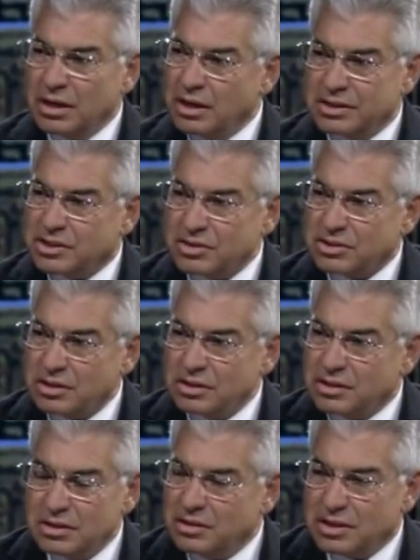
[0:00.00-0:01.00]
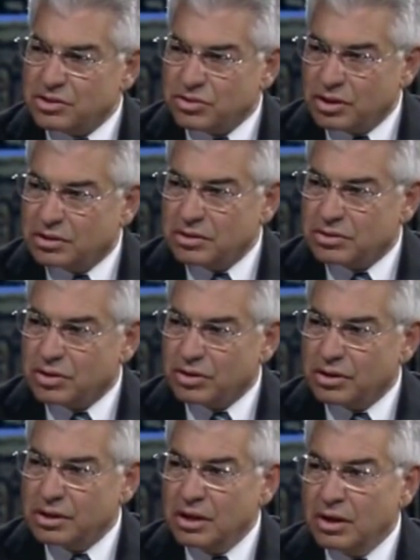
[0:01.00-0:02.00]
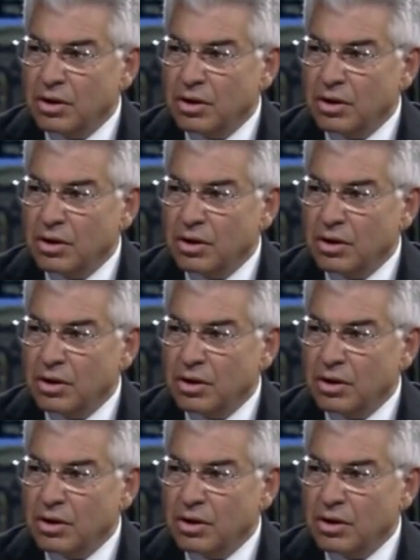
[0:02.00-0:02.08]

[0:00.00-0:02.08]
assistant district attorney,